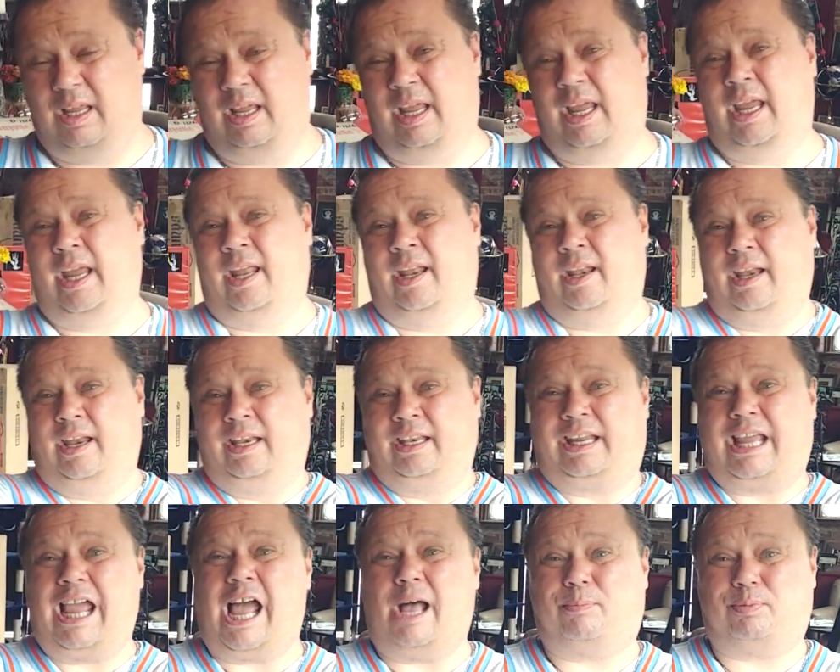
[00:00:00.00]
and
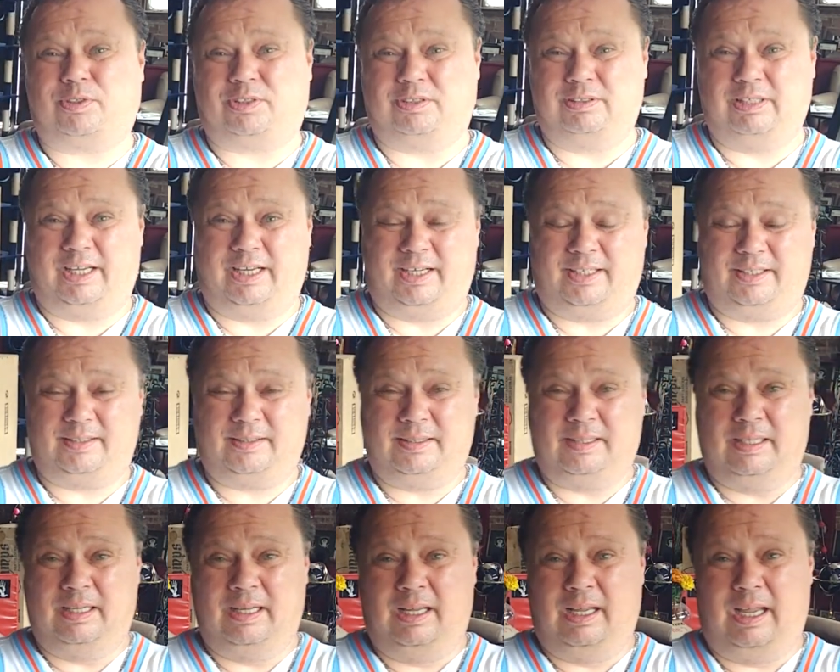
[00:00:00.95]
encapsulating.
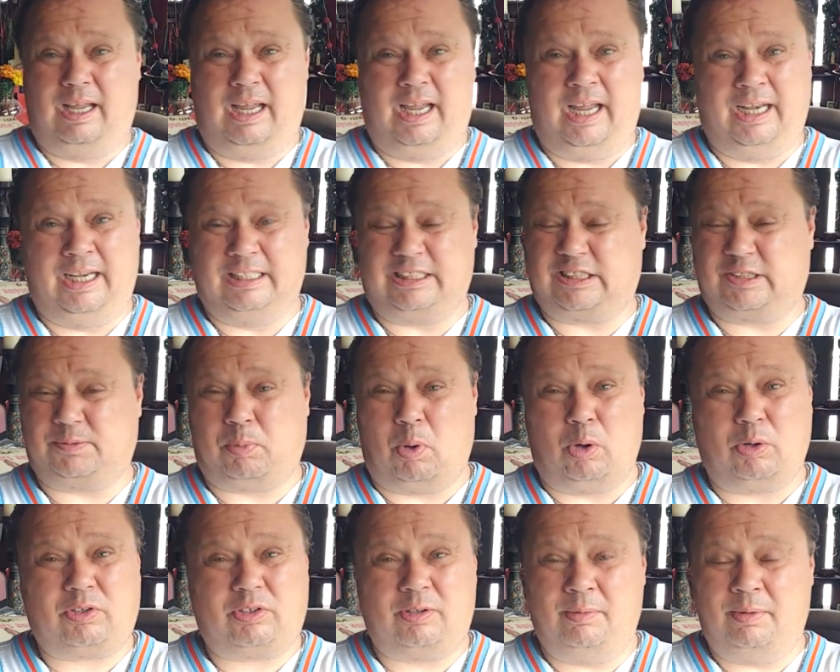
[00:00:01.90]
And it
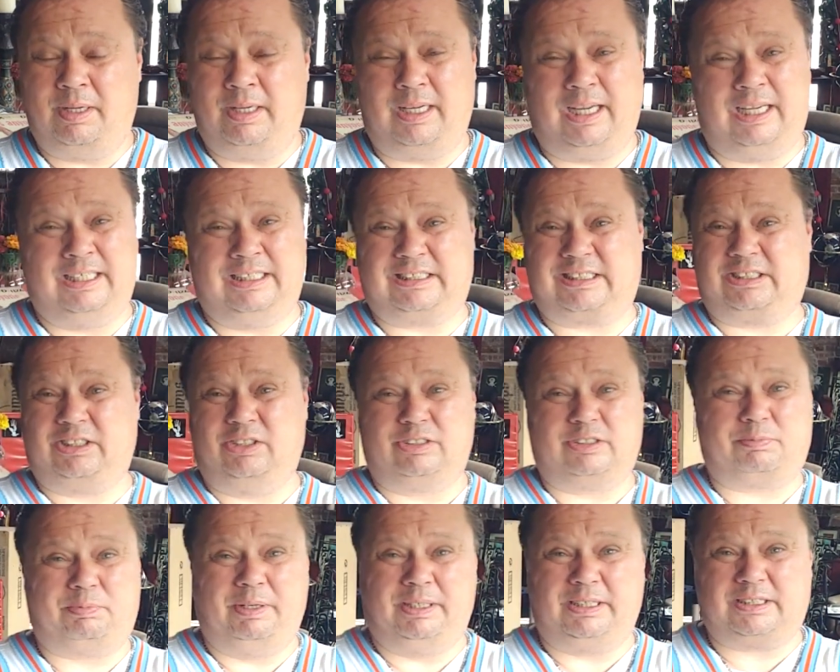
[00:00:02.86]
spoke to me, and it still
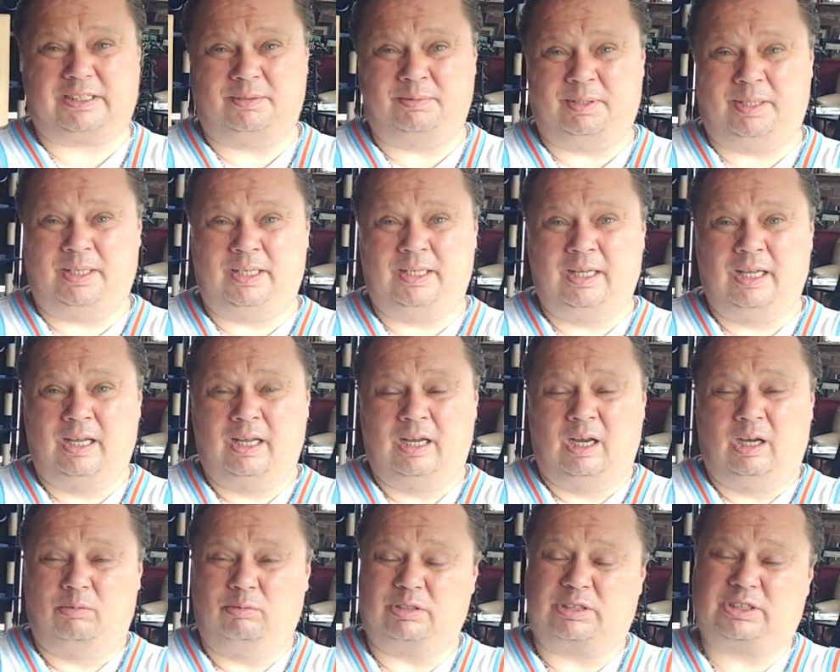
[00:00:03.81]
speaks to me
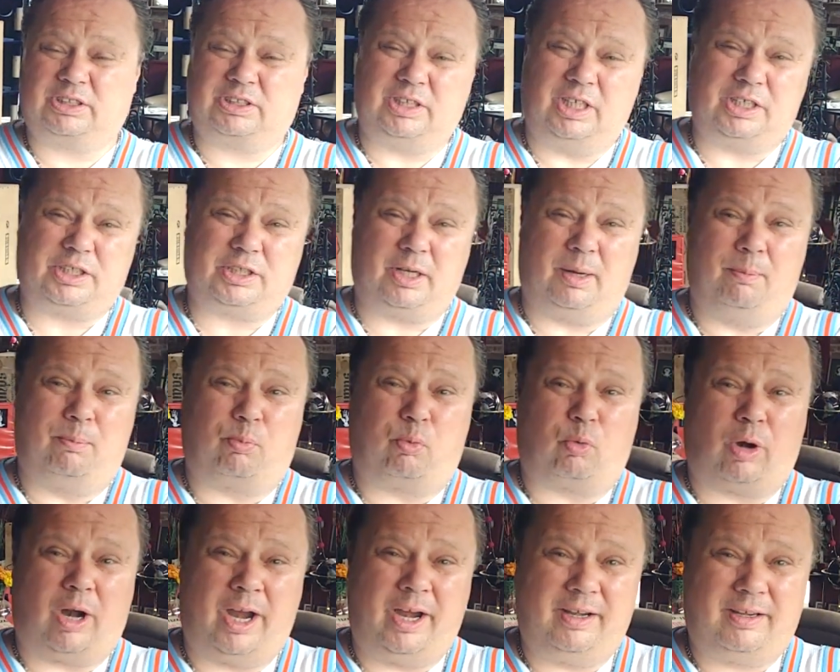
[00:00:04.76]
with such a
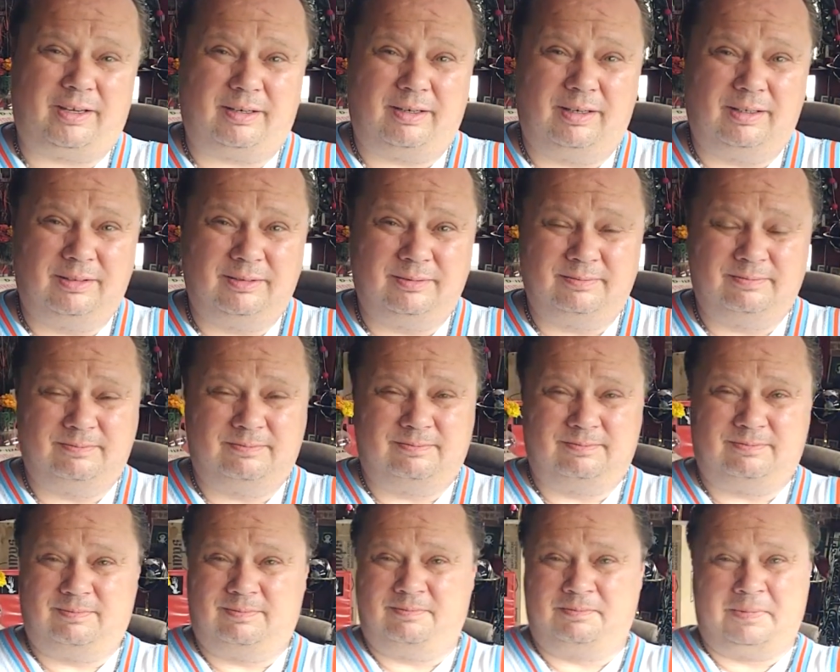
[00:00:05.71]
bright
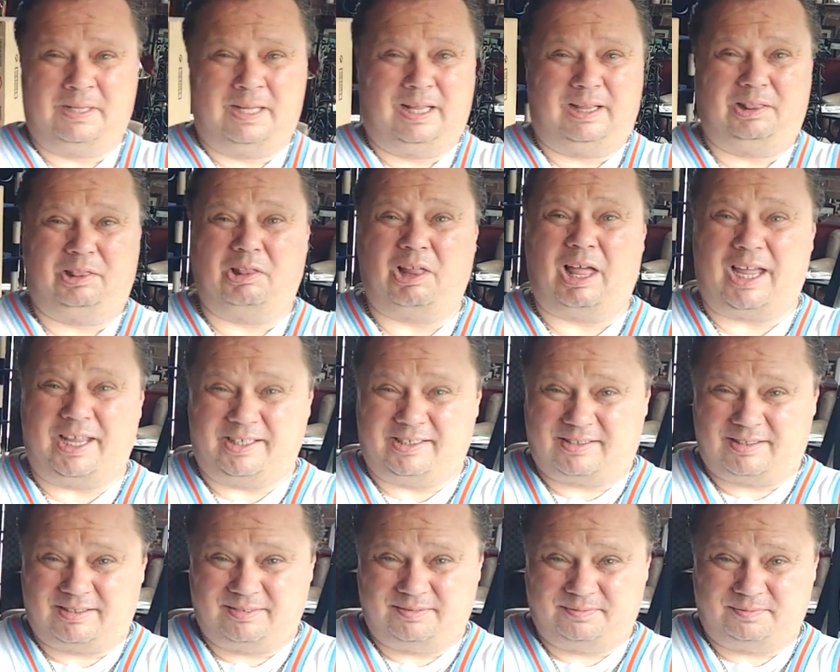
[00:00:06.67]

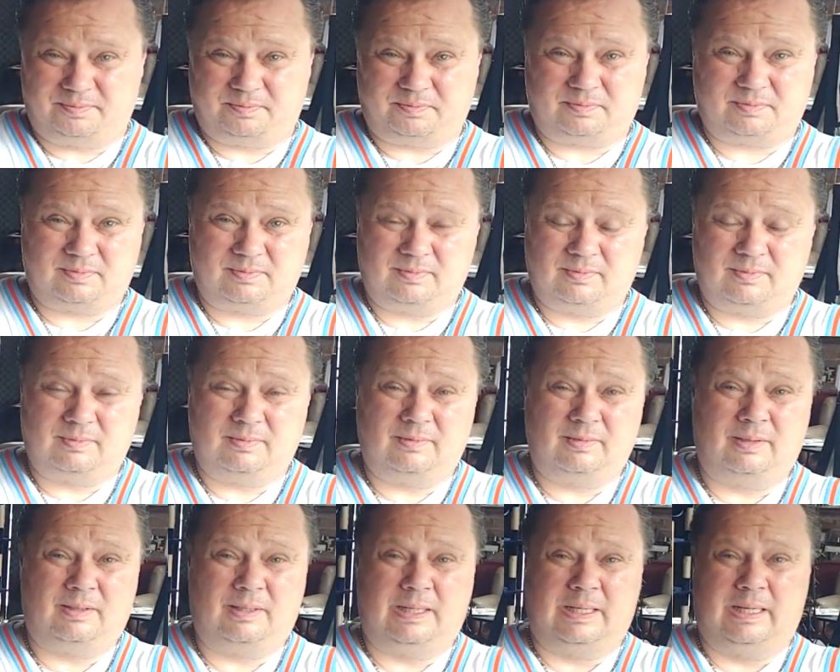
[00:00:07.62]
light.
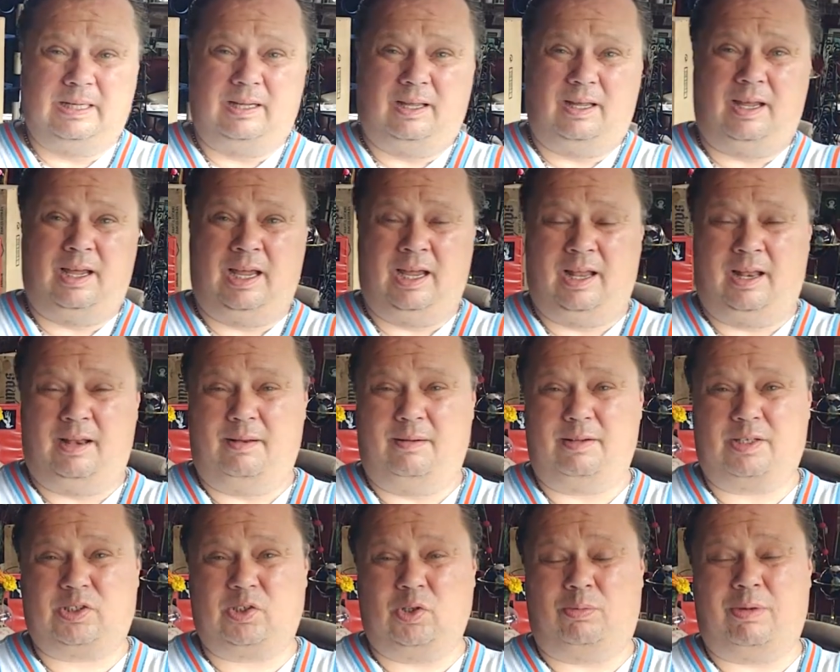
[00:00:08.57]
And
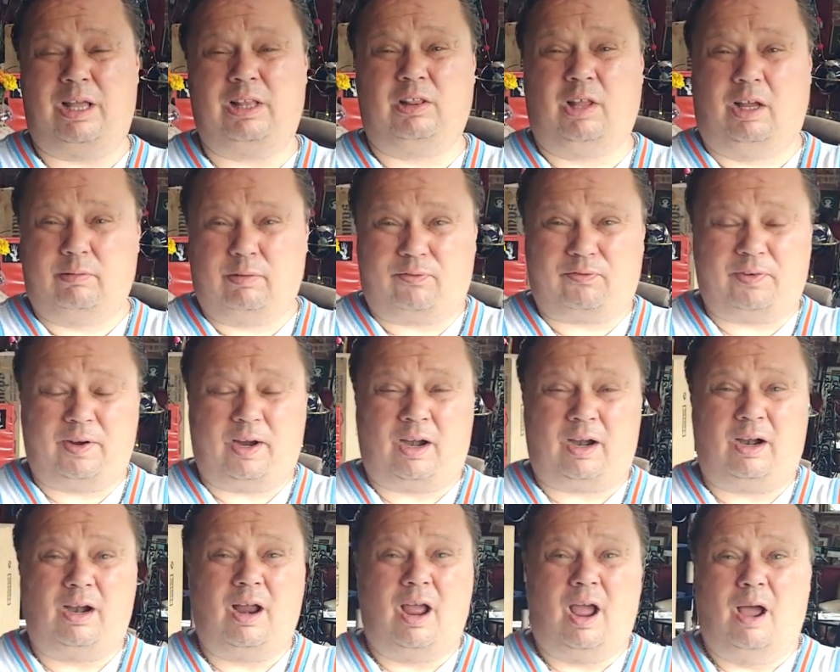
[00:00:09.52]
so my love
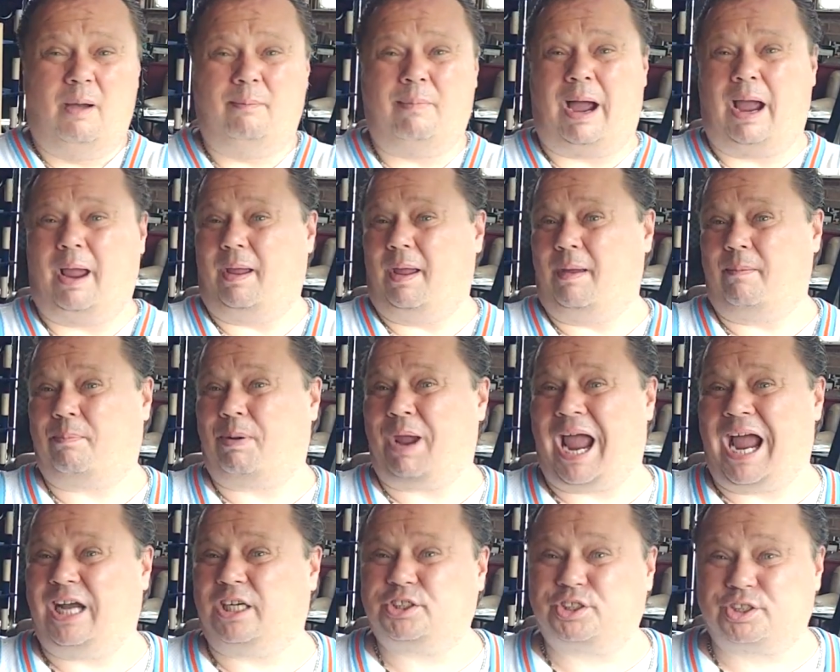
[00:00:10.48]
affair, my
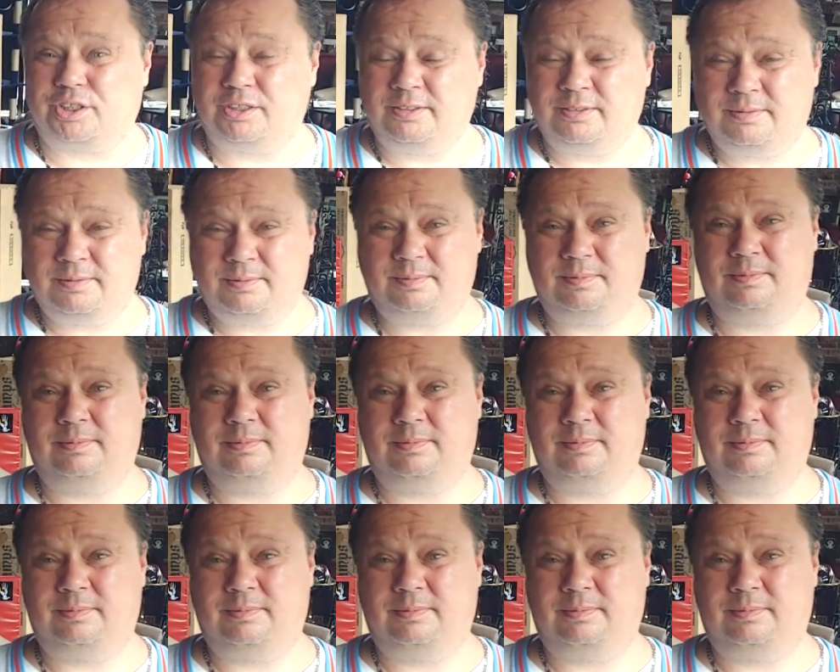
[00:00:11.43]
passion,